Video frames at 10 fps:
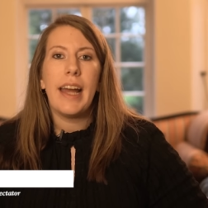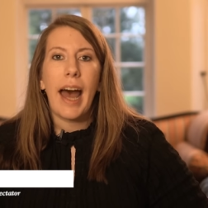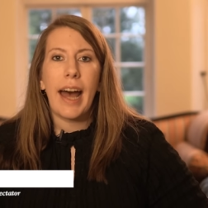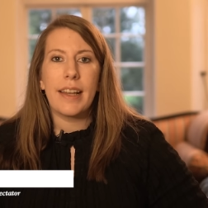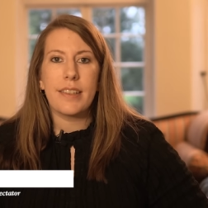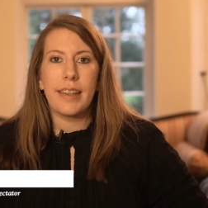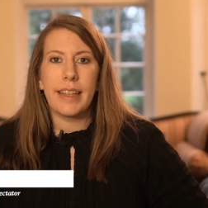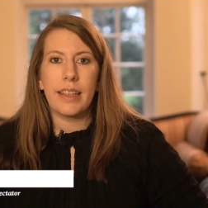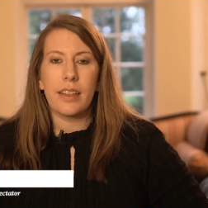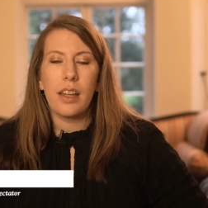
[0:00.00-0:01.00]
And I
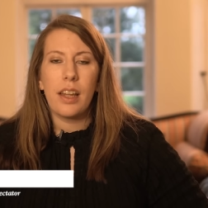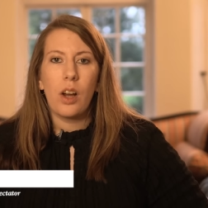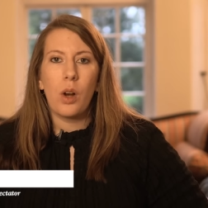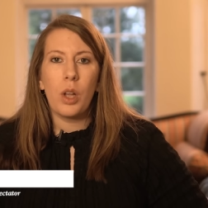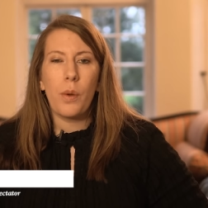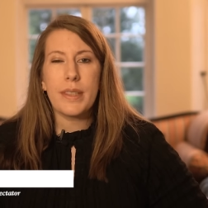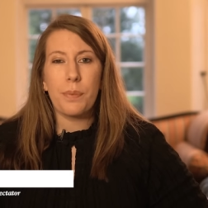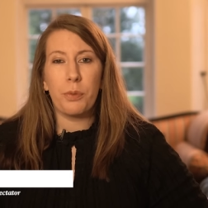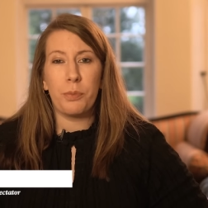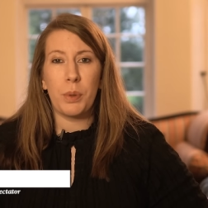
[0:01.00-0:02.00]
think, although it's a
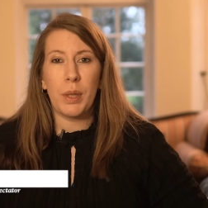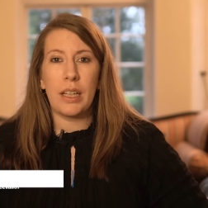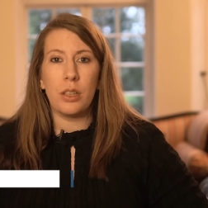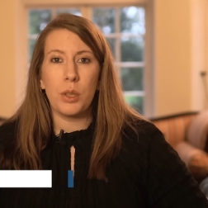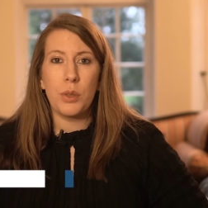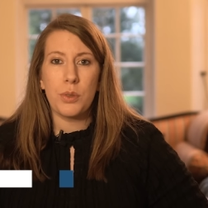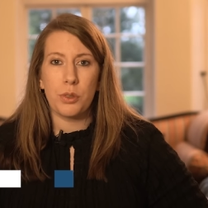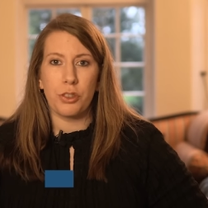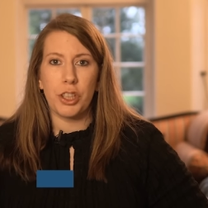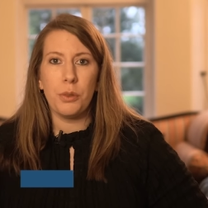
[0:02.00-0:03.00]
pretty loose
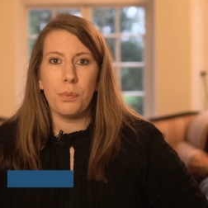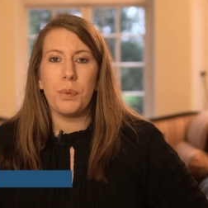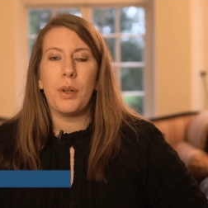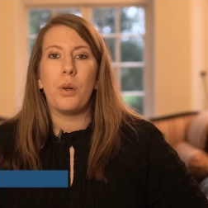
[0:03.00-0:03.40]
group,